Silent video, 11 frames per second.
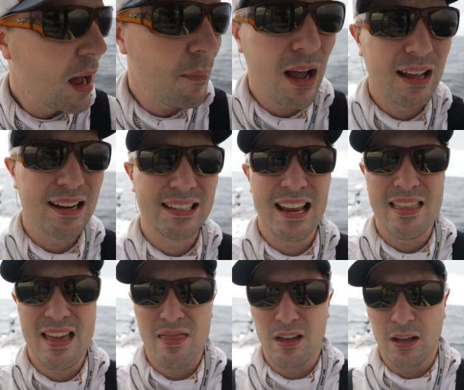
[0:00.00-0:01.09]
I'm not gonna say
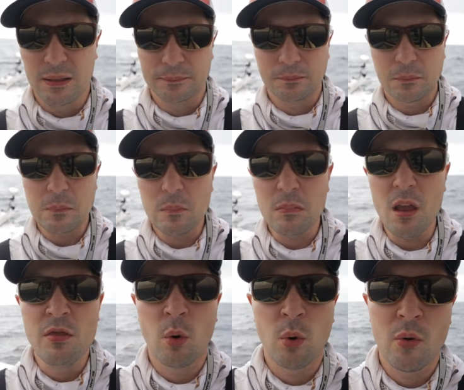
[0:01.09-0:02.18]
that the
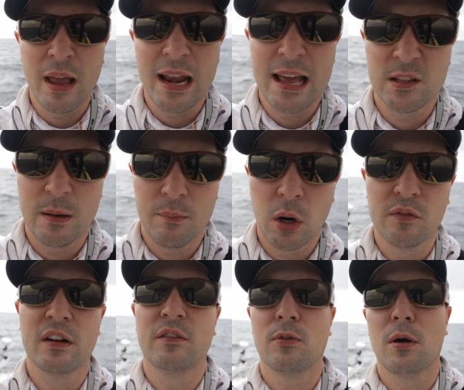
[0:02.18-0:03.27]
Rhodan has been
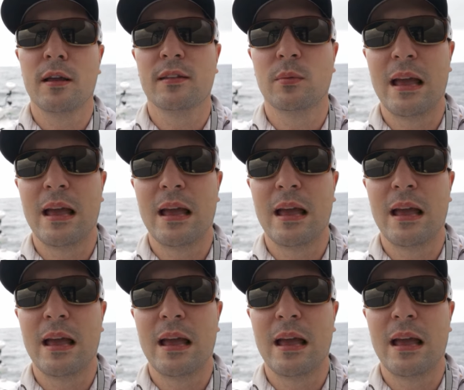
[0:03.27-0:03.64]
perfect for us.